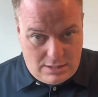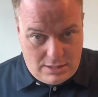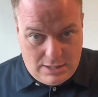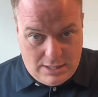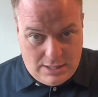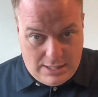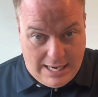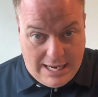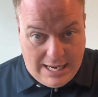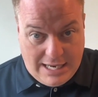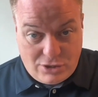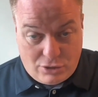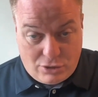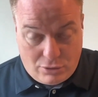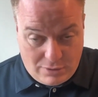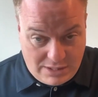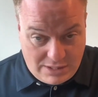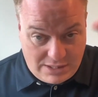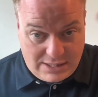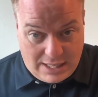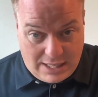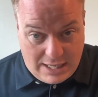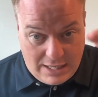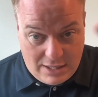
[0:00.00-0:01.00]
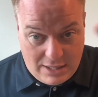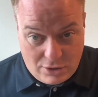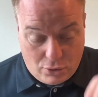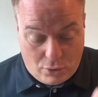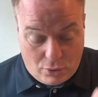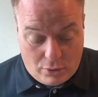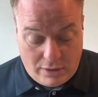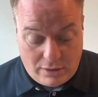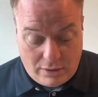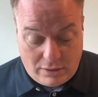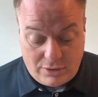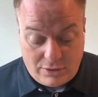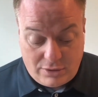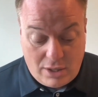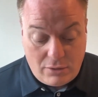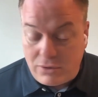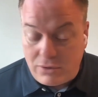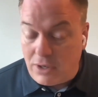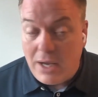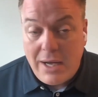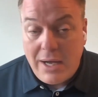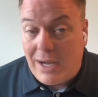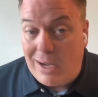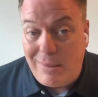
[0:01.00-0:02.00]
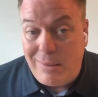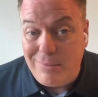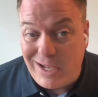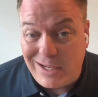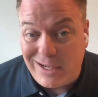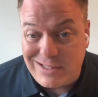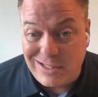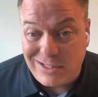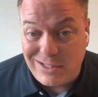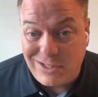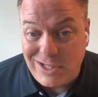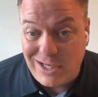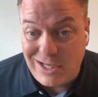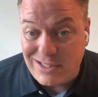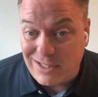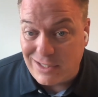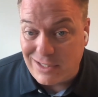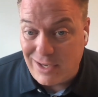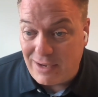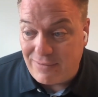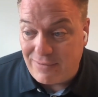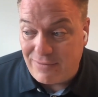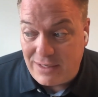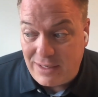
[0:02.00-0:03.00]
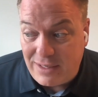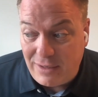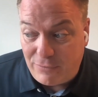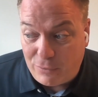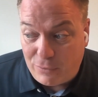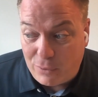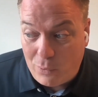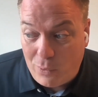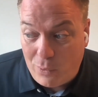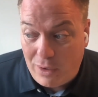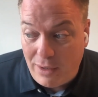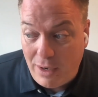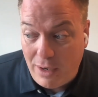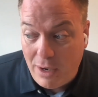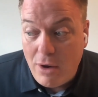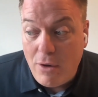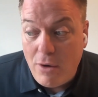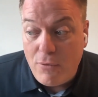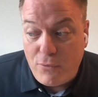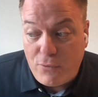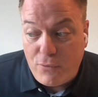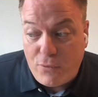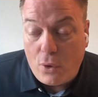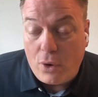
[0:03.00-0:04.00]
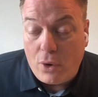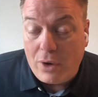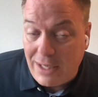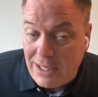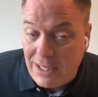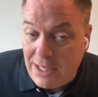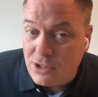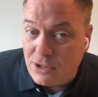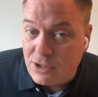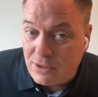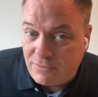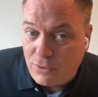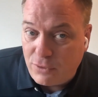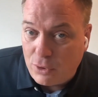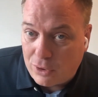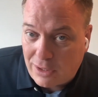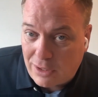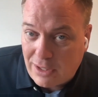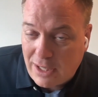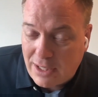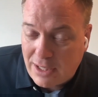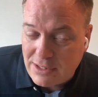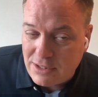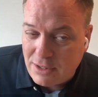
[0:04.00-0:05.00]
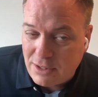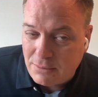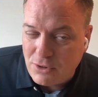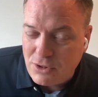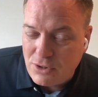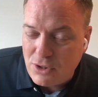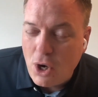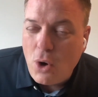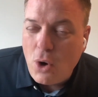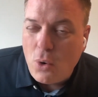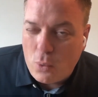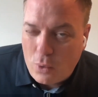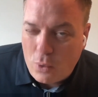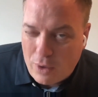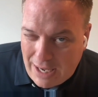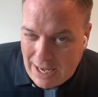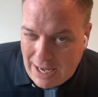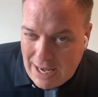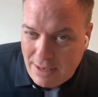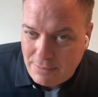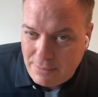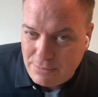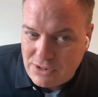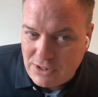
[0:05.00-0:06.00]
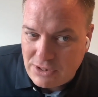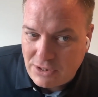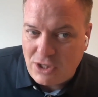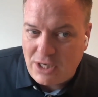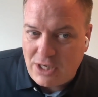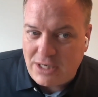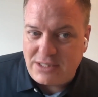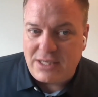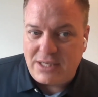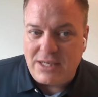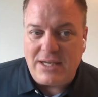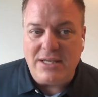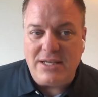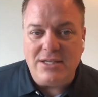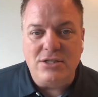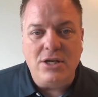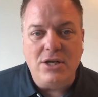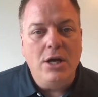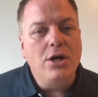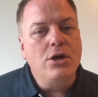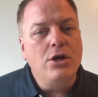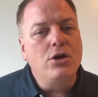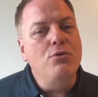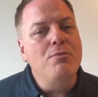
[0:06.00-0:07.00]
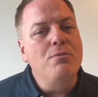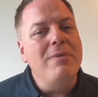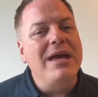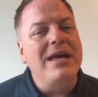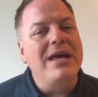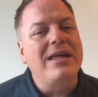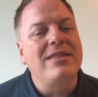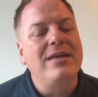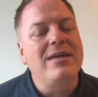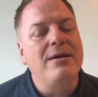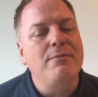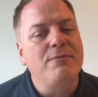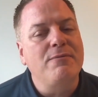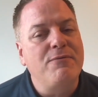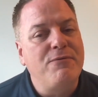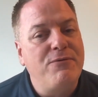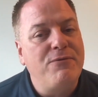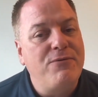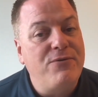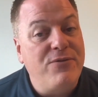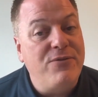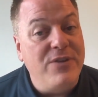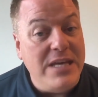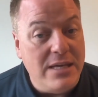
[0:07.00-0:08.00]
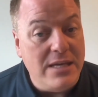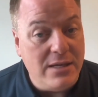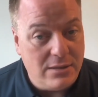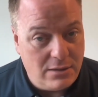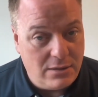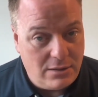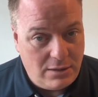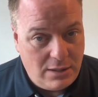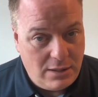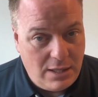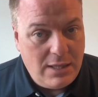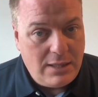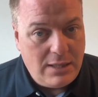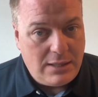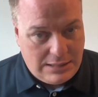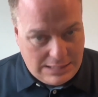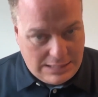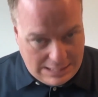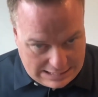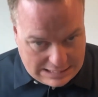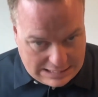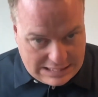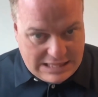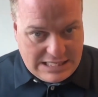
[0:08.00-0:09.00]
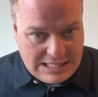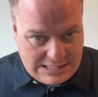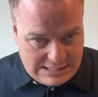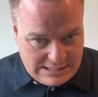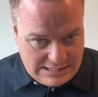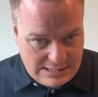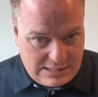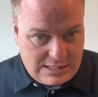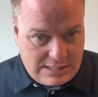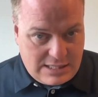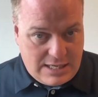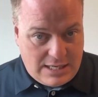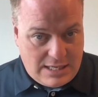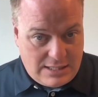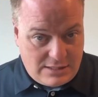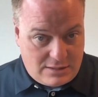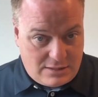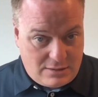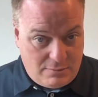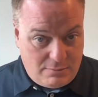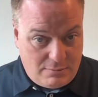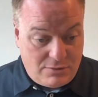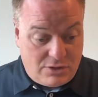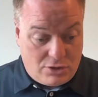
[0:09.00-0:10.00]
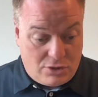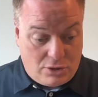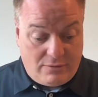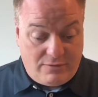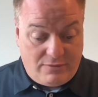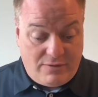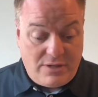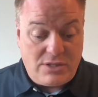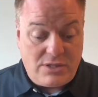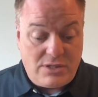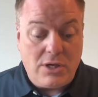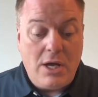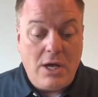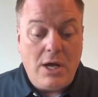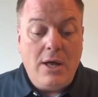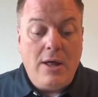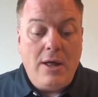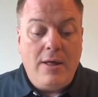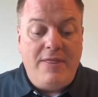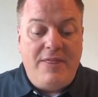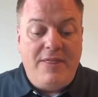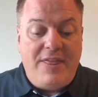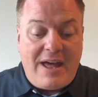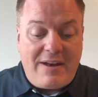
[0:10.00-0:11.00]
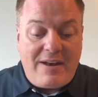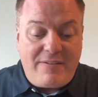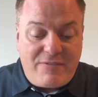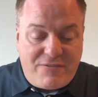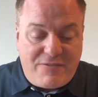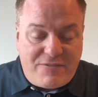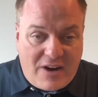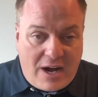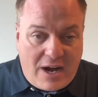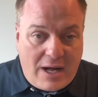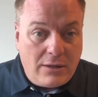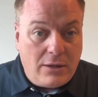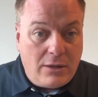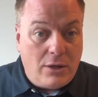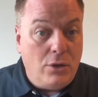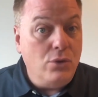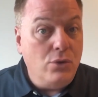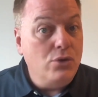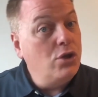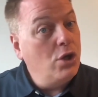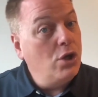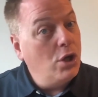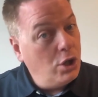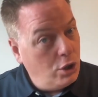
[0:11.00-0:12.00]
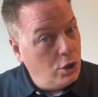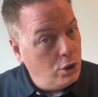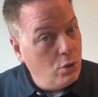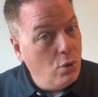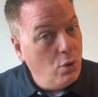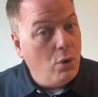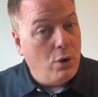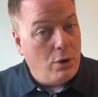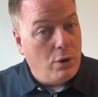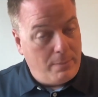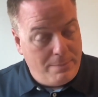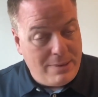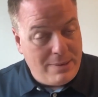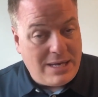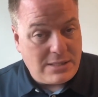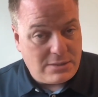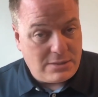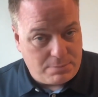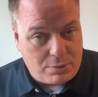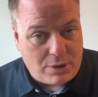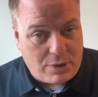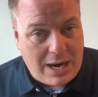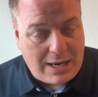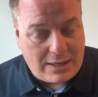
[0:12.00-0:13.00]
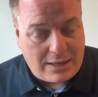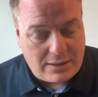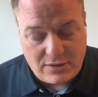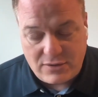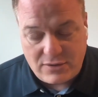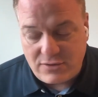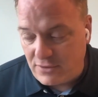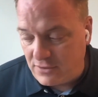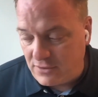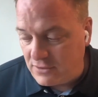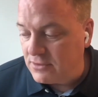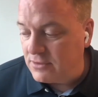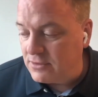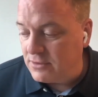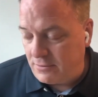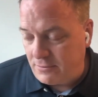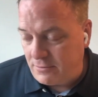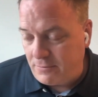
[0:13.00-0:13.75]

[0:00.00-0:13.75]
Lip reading: Asterisk, editorial note, I'm not suggesting you have a different one for each of your customers. What I am suggesting is you make them feel like this is custom service that follows your best practices.